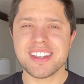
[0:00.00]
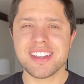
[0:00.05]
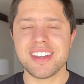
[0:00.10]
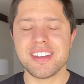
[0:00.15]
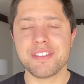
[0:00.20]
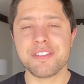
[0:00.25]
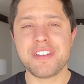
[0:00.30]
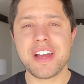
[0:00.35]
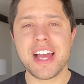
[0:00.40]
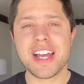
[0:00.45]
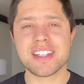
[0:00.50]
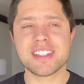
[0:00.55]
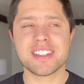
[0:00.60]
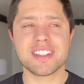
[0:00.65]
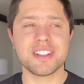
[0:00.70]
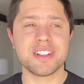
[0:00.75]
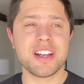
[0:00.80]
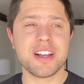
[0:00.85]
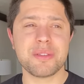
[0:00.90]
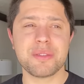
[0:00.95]
In fact,
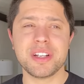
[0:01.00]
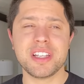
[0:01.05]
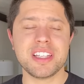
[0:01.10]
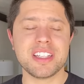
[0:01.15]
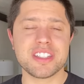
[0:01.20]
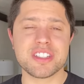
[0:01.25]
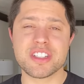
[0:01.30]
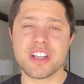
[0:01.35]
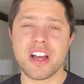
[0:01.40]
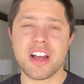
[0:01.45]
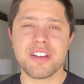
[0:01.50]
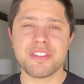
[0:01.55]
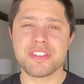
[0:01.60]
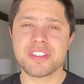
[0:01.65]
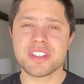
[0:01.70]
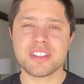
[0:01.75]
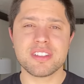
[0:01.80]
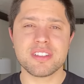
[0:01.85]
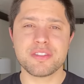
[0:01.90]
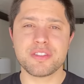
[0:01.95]
they're not really
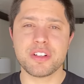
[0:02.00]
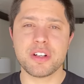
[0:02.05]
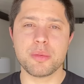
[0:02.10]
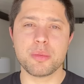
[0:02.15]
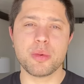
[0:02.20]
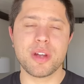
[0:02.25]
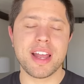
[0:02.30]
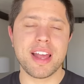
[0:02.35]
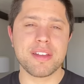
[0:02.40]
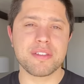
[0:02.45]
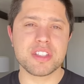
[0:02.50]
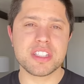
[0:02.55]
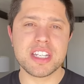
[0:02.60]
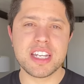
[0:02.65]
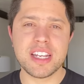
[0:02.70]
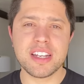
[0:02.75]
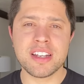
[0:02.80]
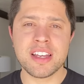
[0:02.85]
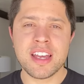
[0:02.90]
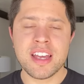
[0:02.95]
soft from what I've
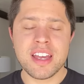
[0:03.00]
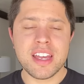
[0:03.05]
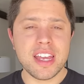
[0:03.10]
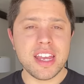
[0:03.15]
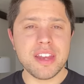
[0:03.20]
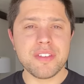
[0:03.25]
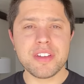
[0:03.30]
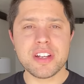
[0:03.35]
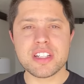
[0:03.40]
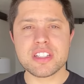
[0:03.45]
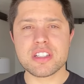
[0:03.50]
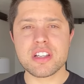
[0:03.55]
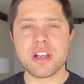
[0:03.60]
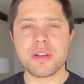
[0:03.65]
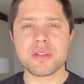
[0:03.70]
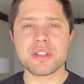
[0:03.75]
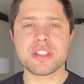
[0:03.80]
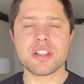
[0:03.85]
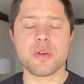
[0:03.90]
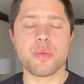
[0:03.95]
seen, even as
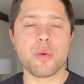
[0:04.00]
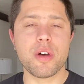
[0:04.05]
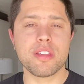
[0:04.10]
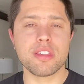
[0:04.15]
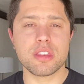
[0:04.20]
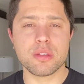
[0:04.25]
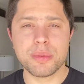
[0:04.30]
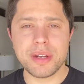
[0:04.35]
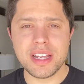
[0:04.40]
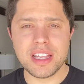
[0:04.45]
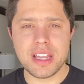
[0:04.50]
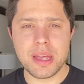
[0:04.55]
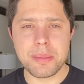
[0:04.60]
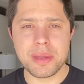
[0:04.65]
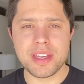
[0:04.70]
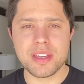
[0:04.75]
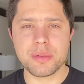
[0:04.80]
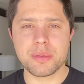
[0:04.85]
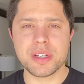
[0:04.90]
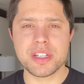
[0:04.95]
low as the one three
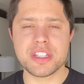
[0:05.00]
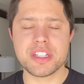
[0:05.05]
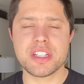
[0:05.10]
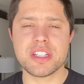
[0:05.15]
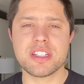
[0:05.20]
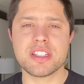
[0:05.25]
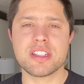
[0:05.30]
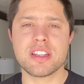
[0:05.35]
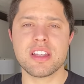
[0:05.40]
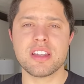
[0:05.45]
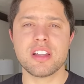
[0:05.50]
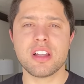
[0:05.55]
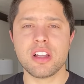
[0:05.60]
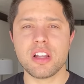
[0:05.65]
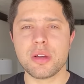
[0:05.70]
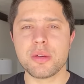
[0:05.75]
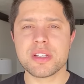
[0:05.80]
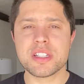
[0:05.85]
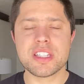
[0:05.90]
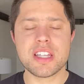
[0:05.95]
limit, which is the
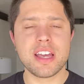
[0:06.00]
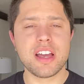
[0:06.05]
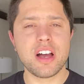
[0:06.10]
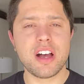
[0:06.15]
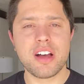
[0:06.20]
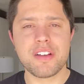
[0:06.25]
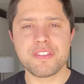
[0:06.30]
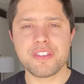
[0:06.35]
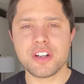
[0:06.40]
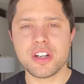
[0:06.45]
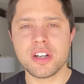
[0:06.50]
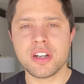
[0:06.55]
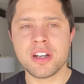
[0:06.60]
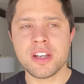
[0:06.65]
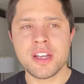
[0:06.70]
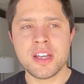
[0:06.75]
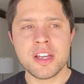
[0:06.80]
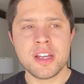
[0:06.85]
lowest they offer.